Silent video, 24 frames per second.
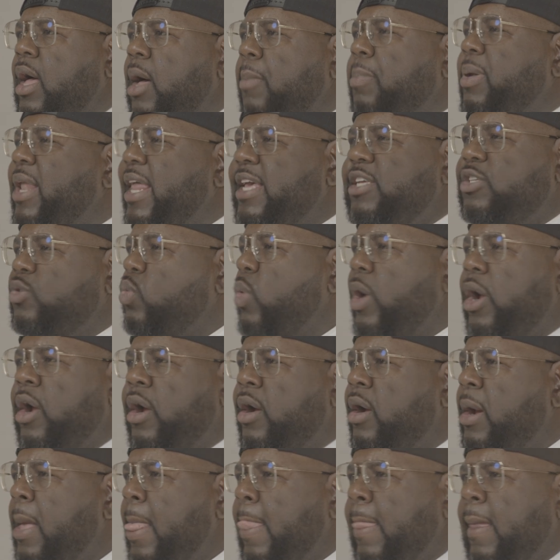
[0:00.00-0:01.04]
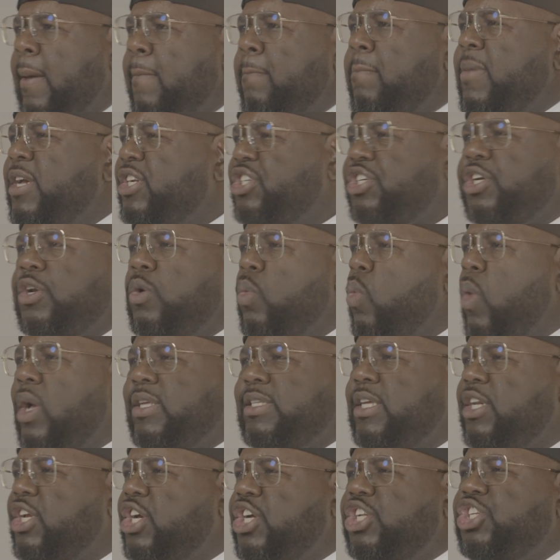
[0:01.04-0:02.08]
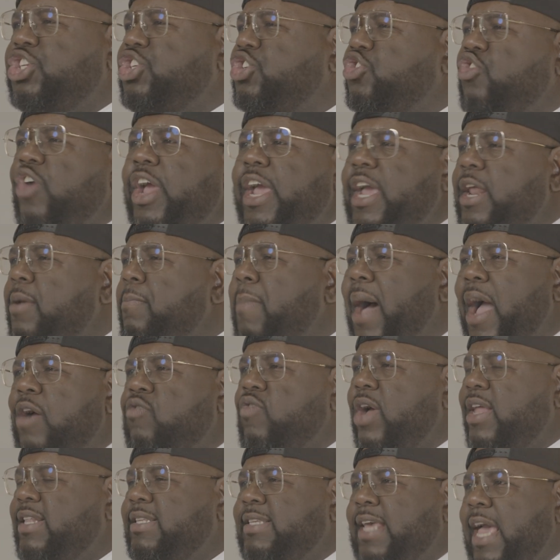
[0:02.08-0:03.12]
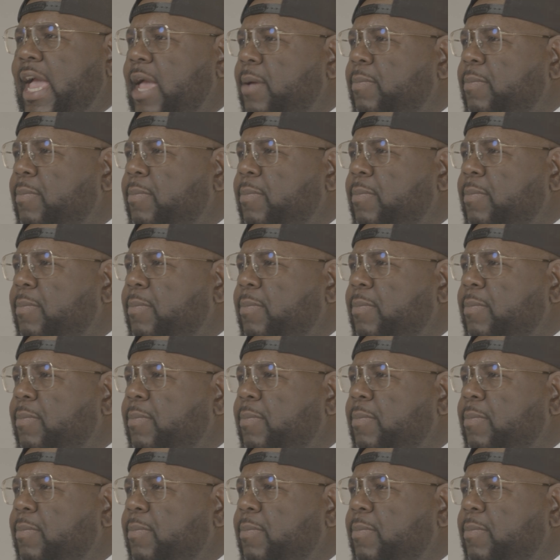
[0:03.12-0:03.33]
A place where mission wasn't constrained by red tape